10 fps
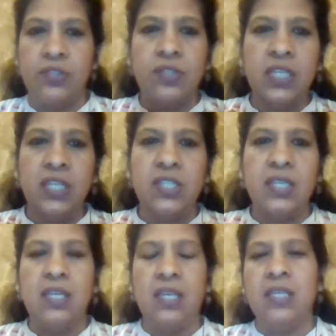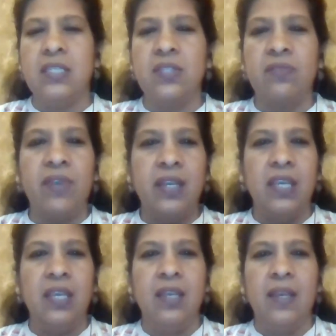So teaching is
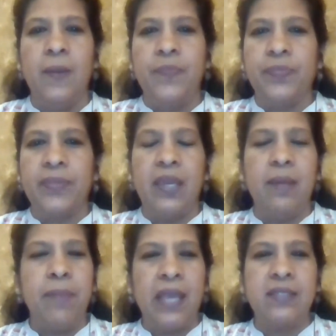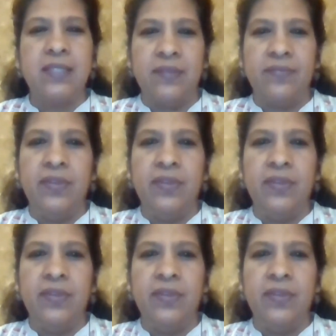very passive.